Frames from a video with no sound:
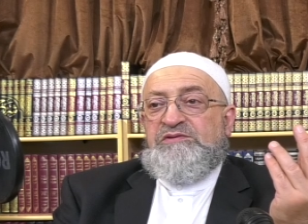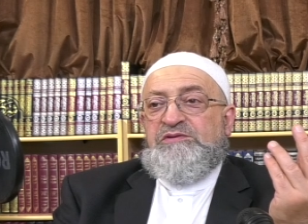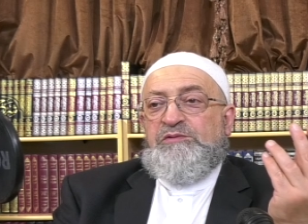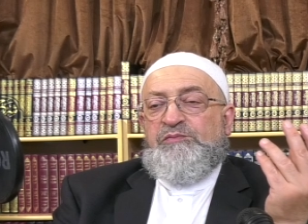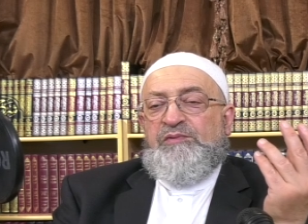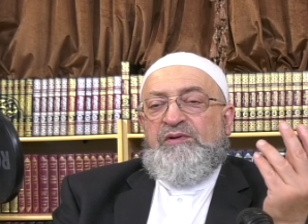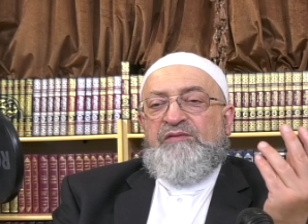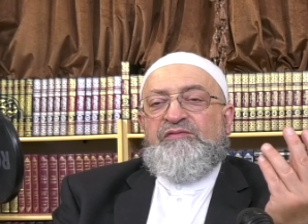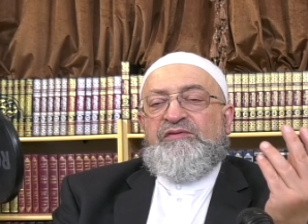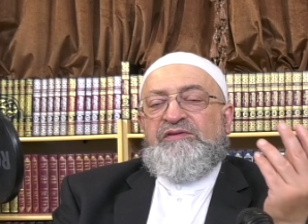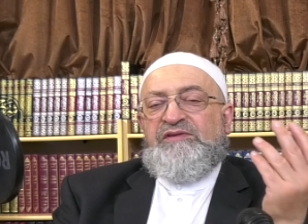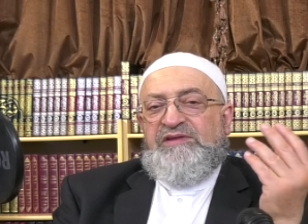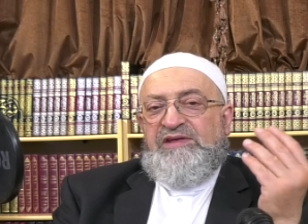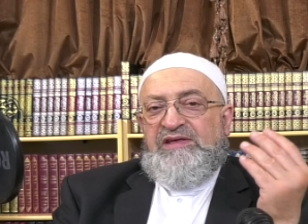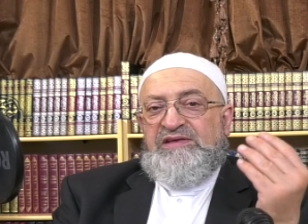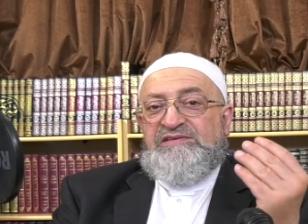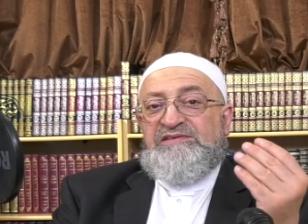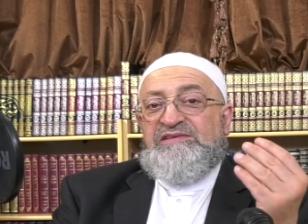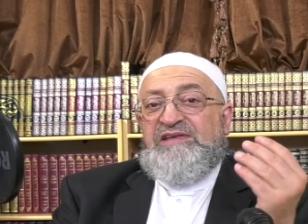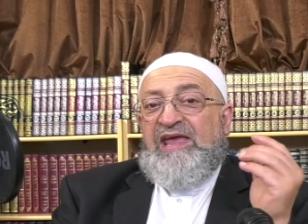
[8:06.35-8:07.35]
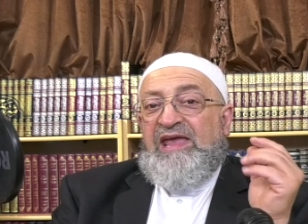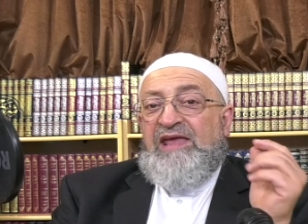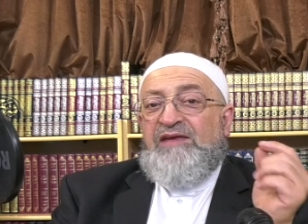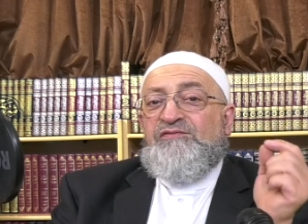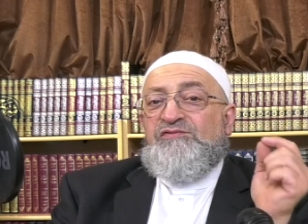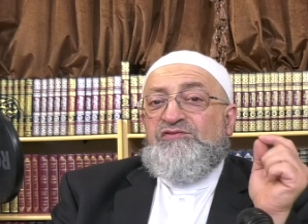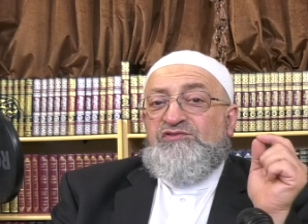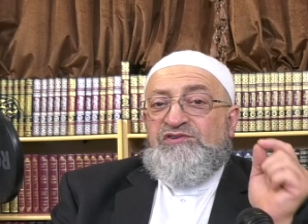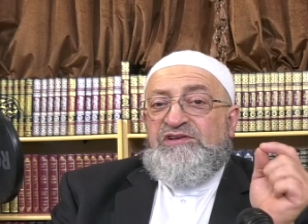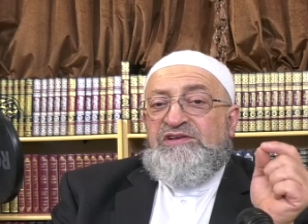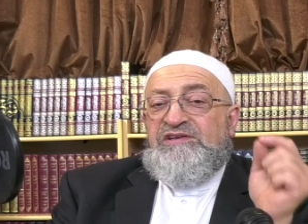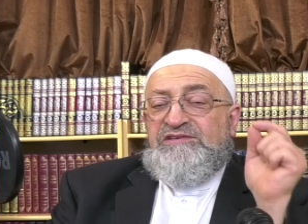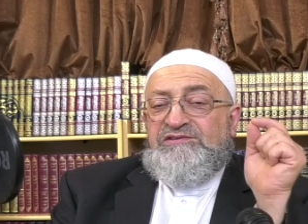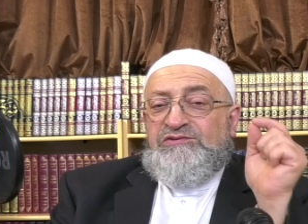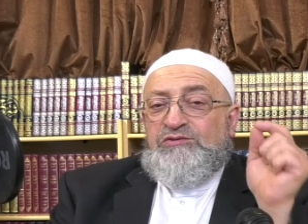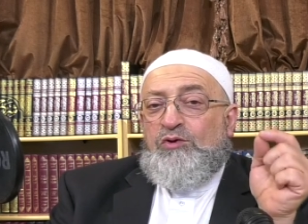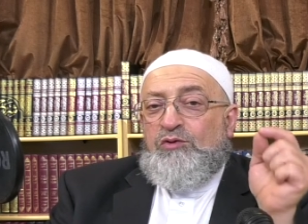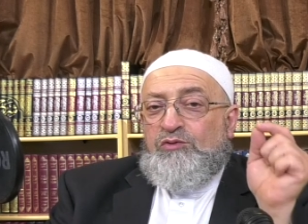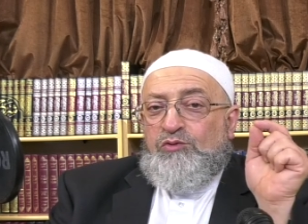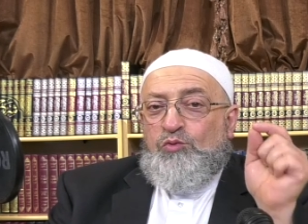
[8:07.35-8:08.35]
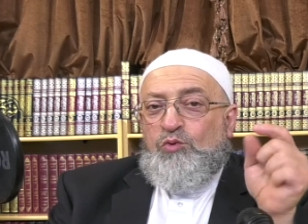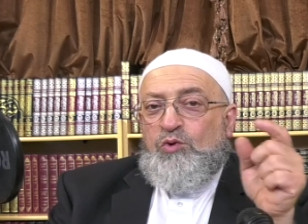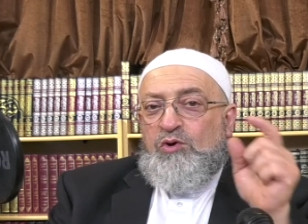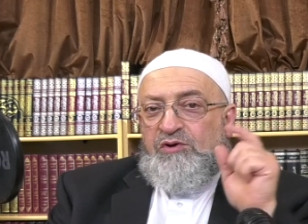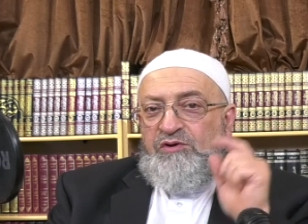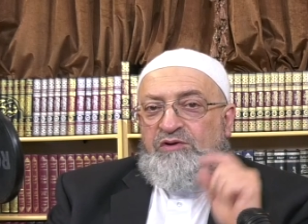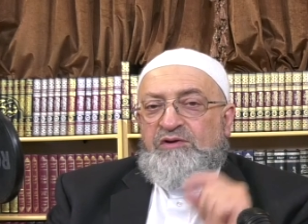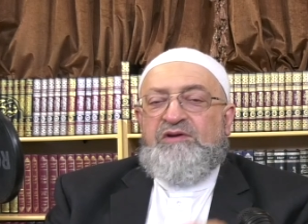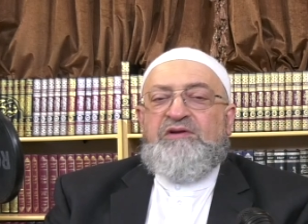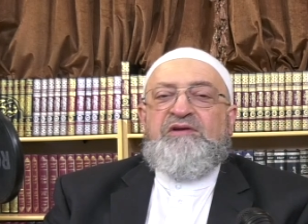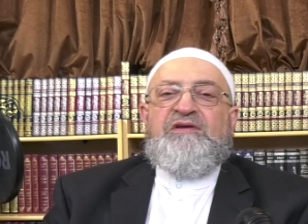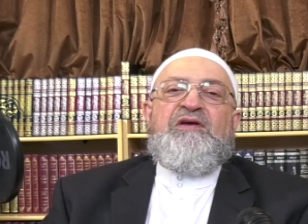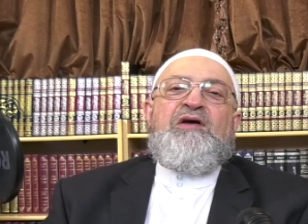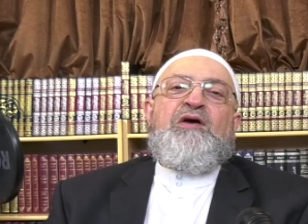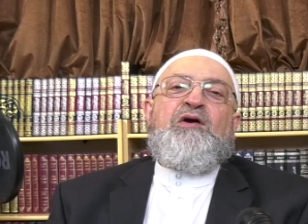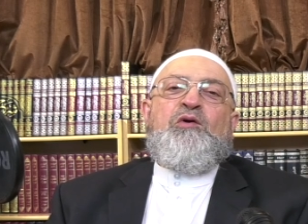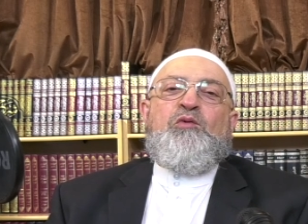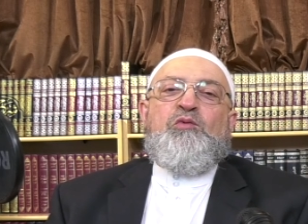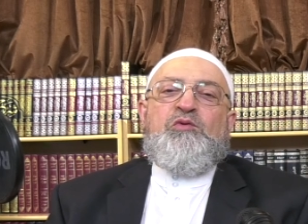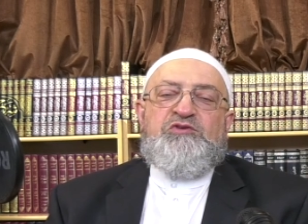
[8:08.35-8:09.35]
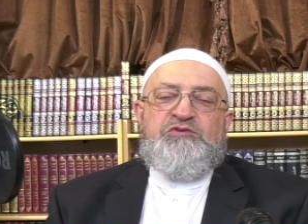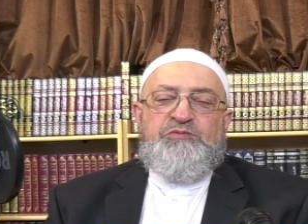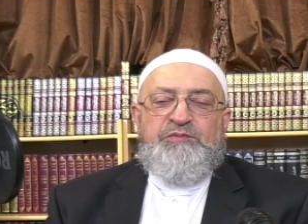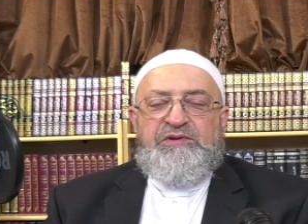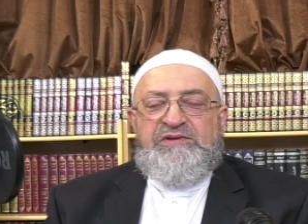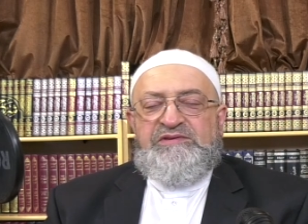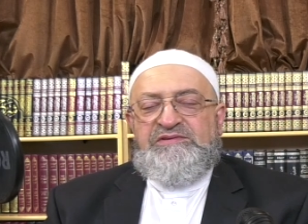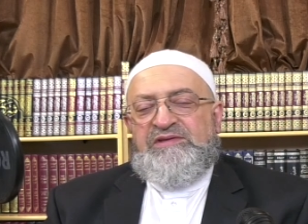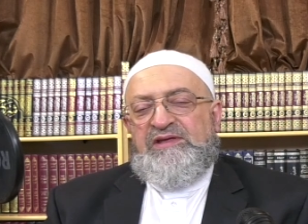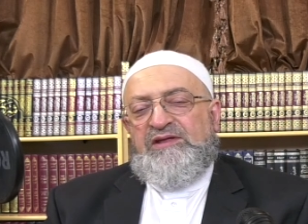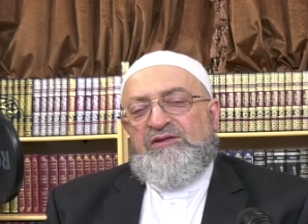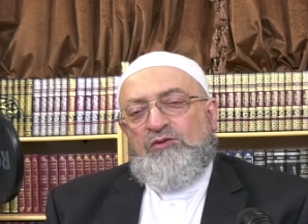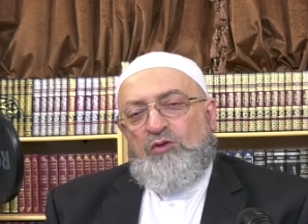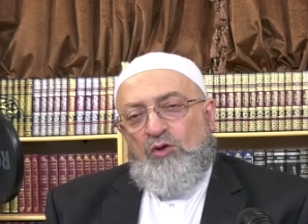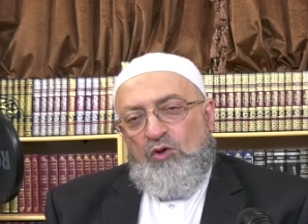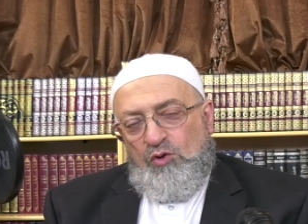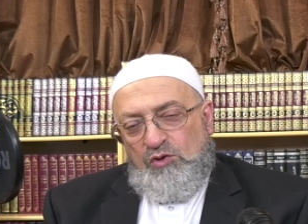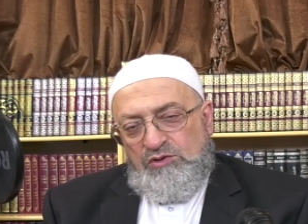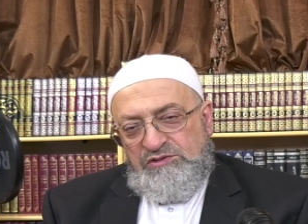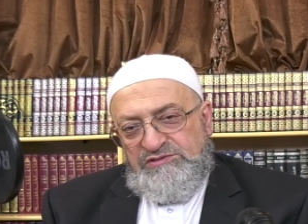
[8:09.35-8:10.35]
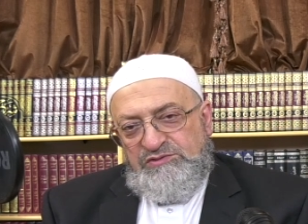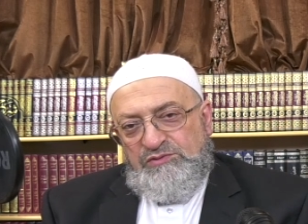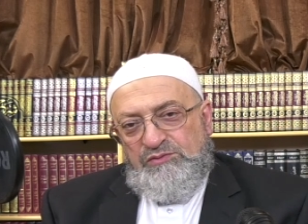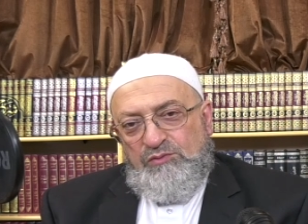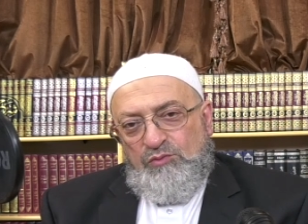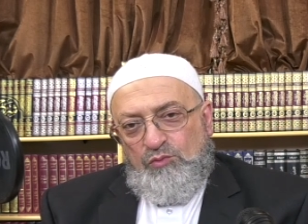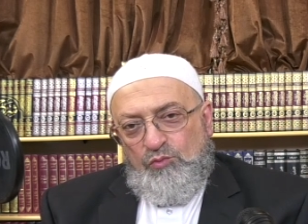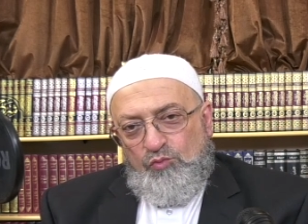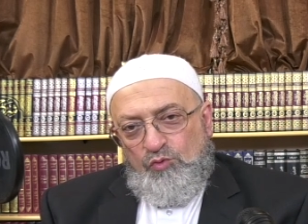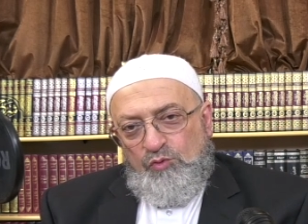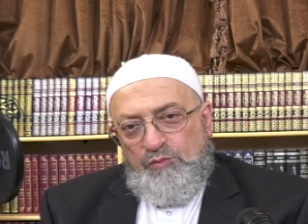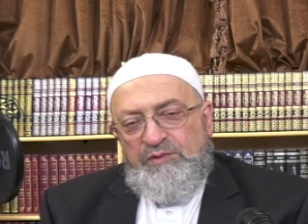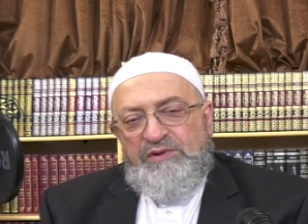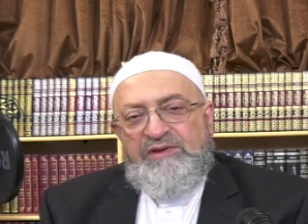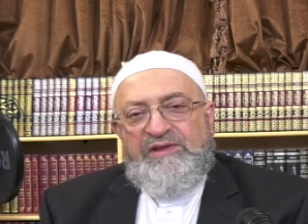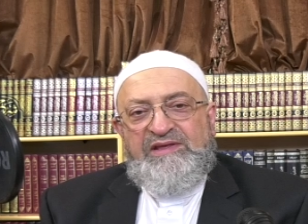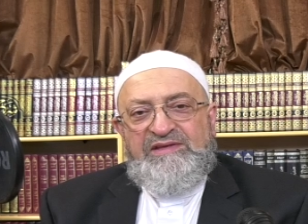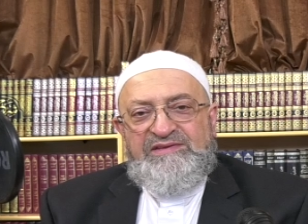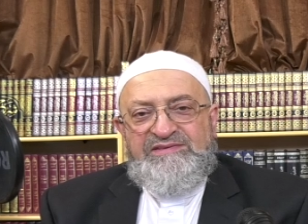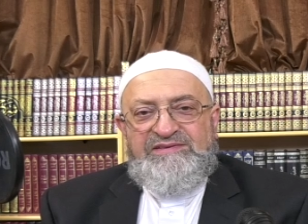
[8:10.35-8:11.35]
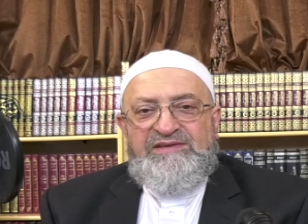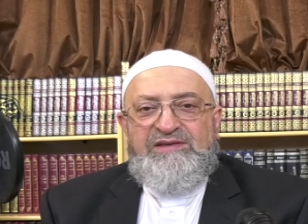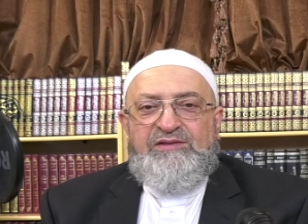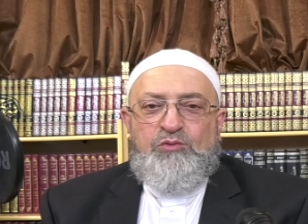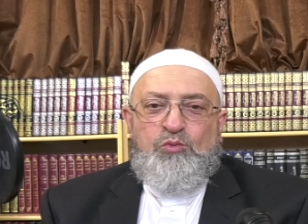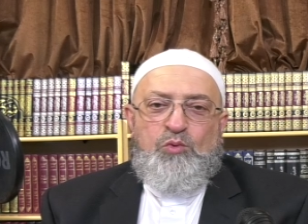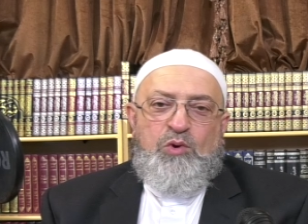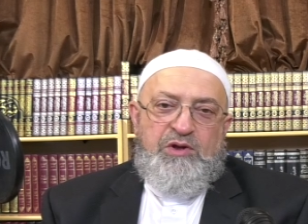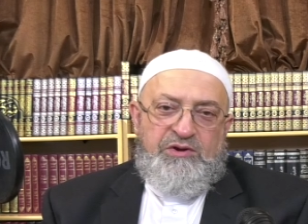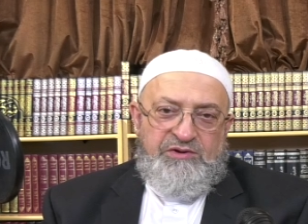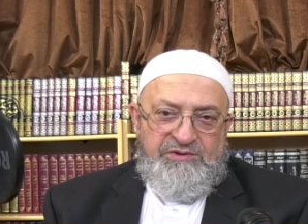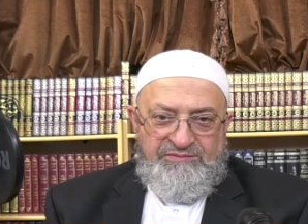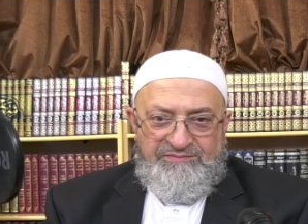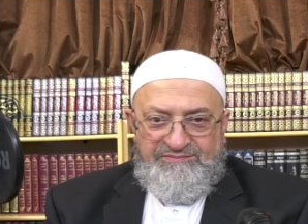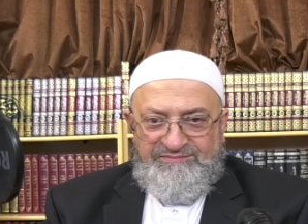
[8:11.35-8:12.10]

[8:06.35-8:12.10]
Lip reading: The Prophet, yes, if she saw the water, which means that also women can see the water.